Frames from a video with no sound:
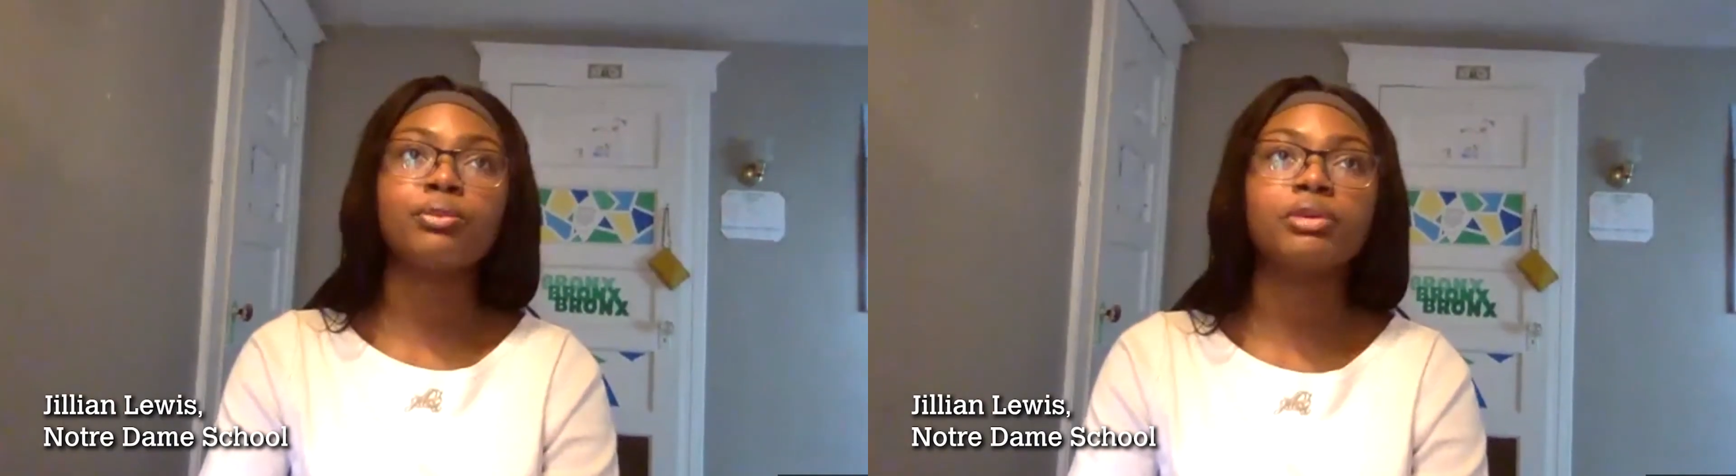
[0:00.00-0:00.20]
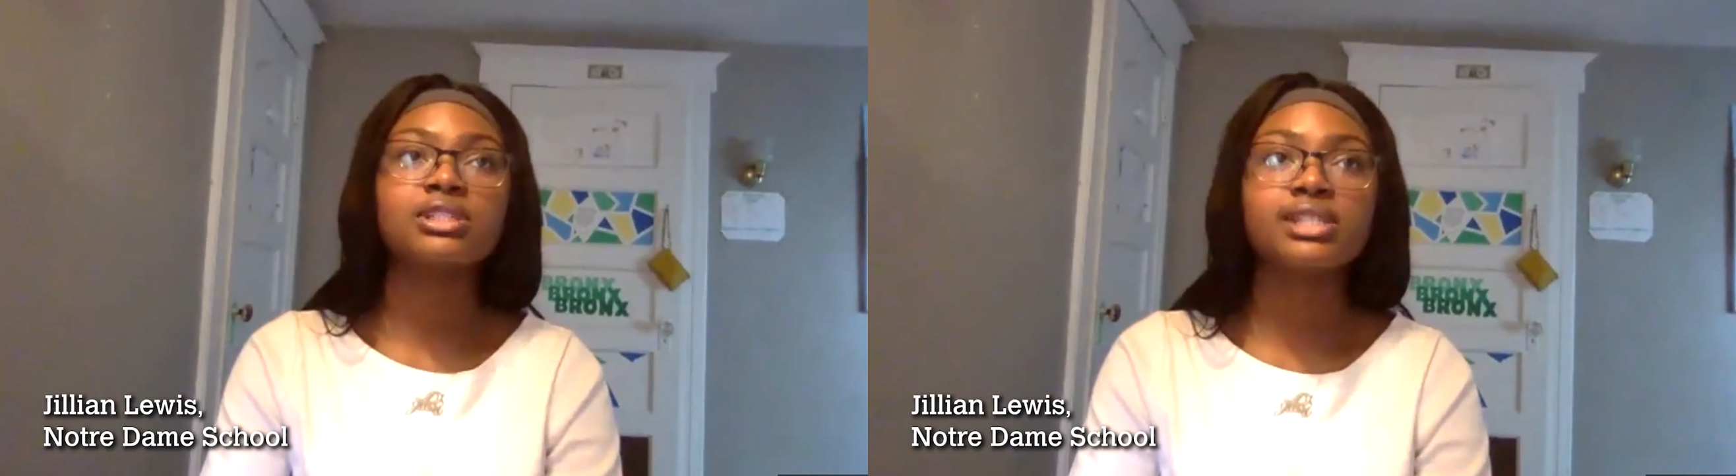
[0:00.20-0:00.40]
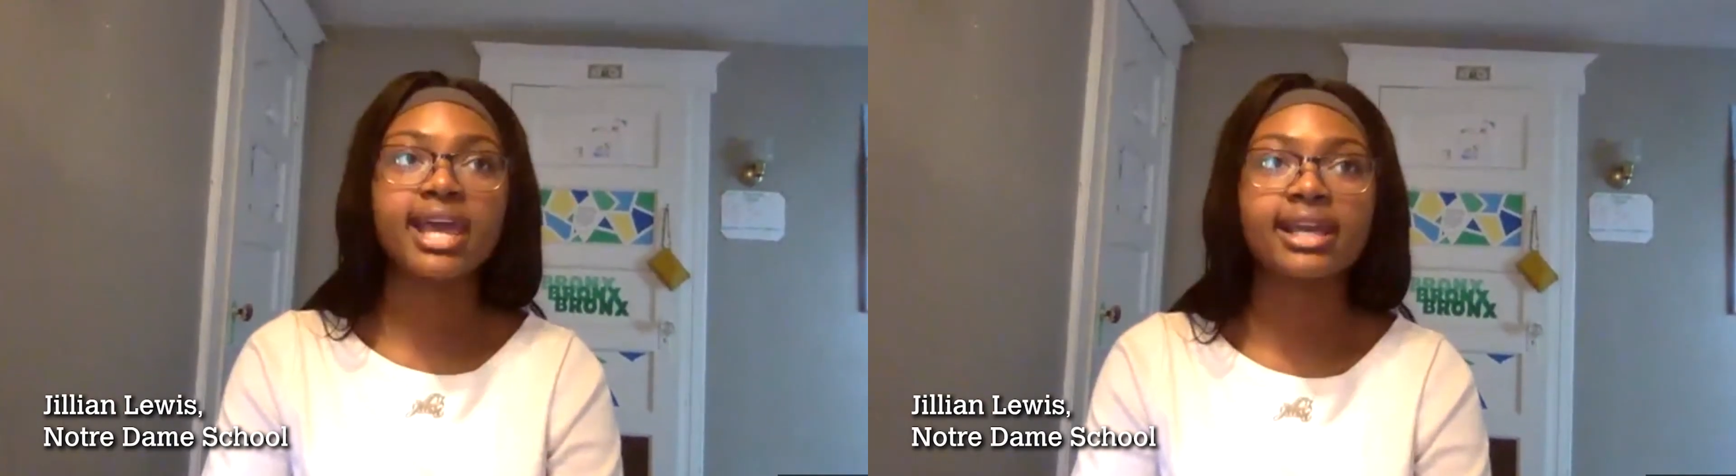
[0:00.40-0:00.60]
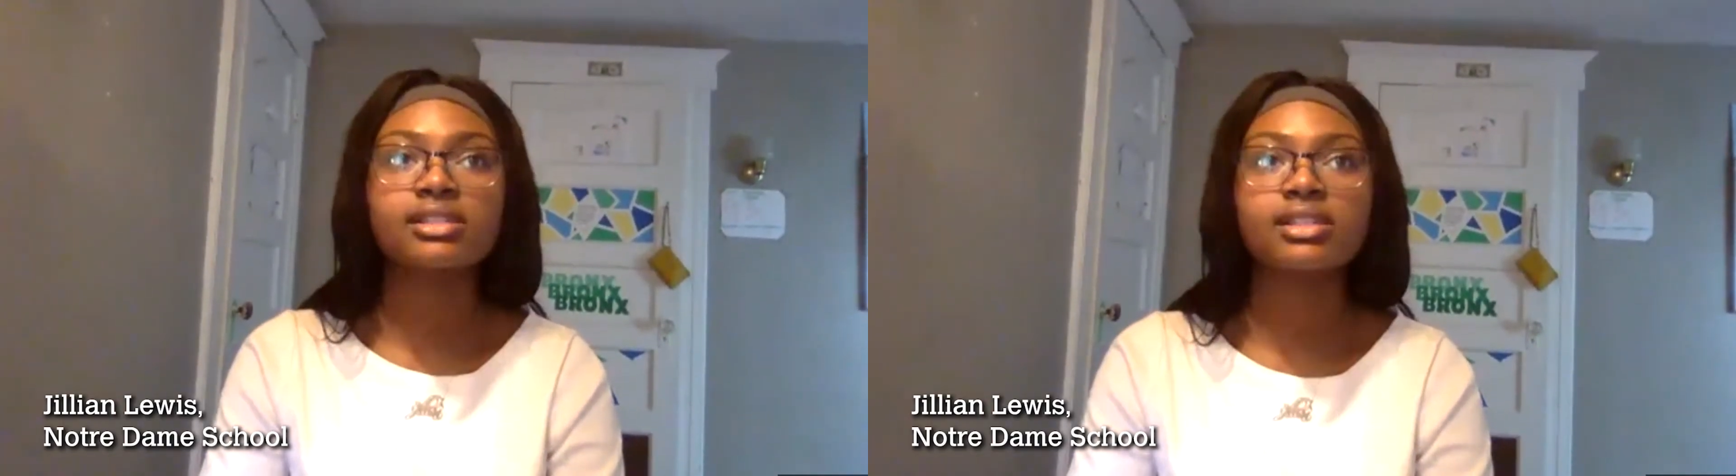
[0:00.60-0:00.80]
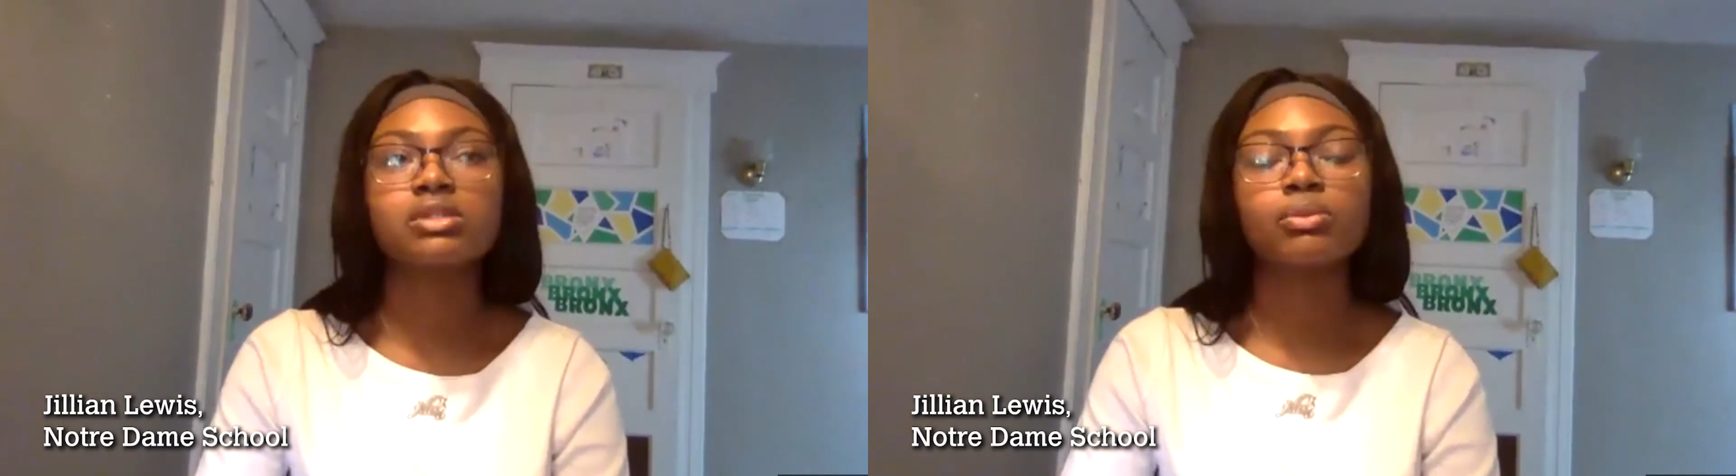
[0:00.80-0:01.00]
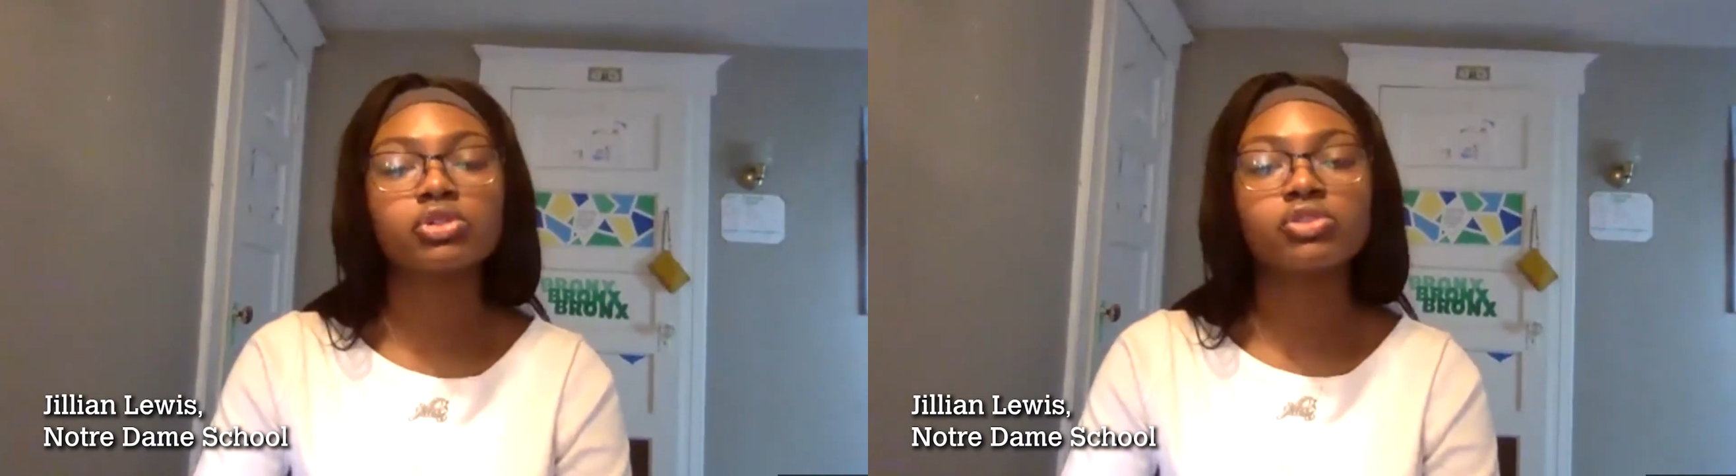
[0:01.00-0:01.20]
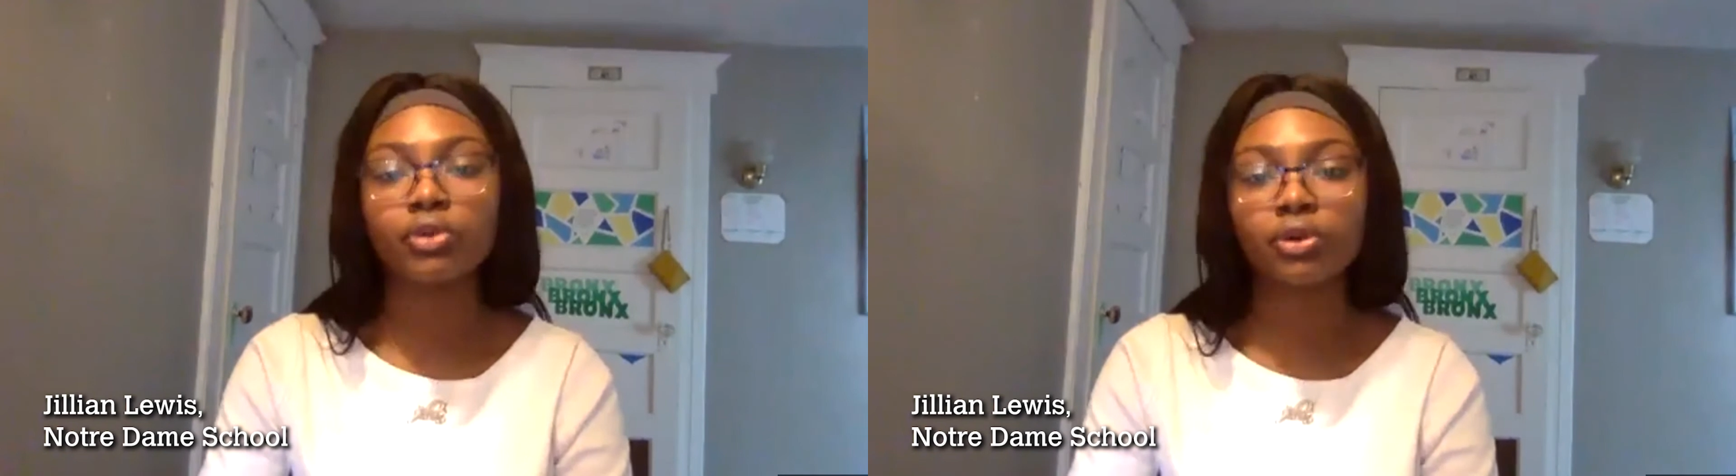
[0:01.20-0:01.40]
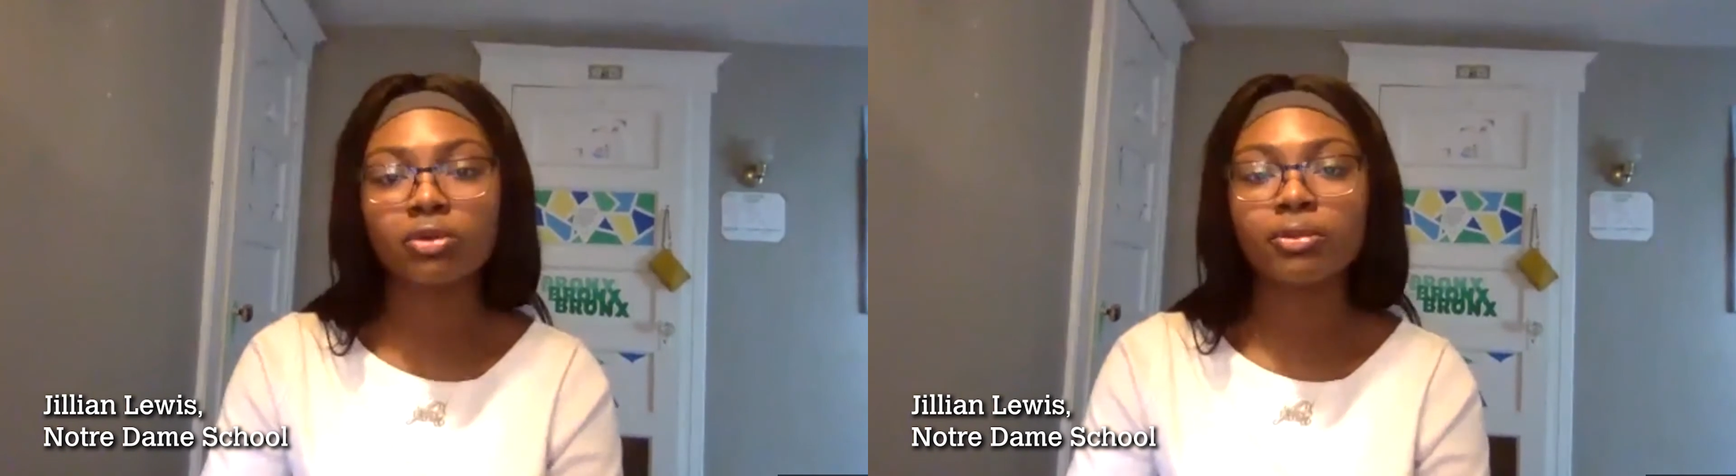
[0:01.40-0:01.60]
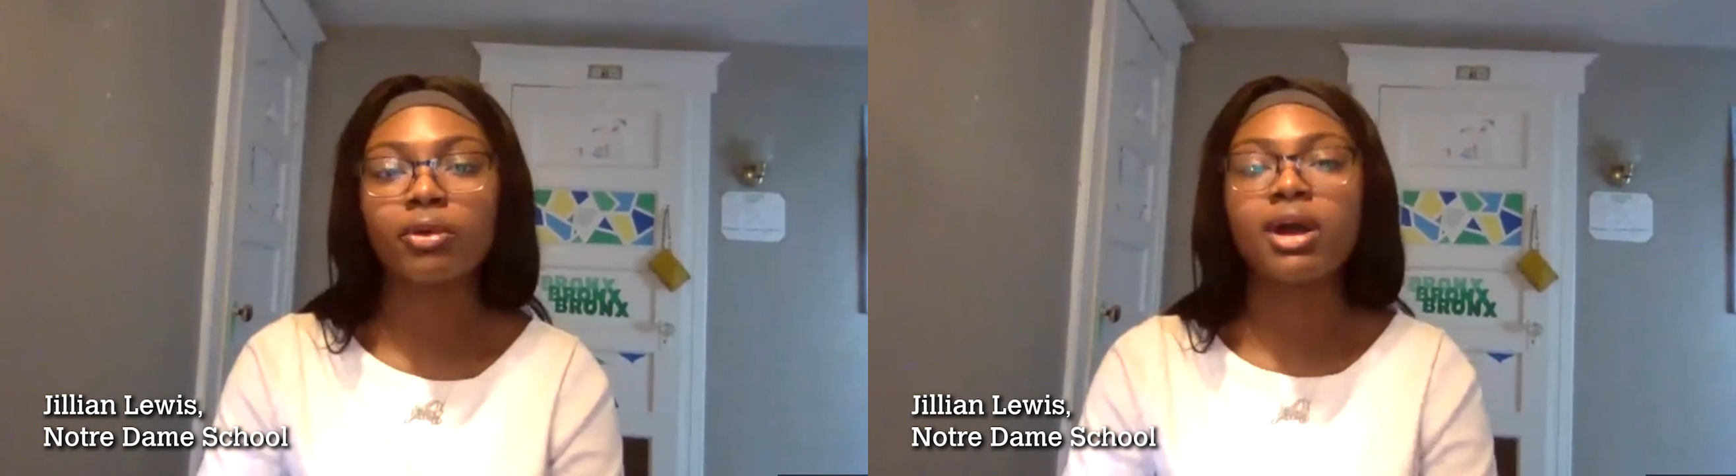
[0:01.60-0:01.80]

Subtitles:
protect its most vulnerable.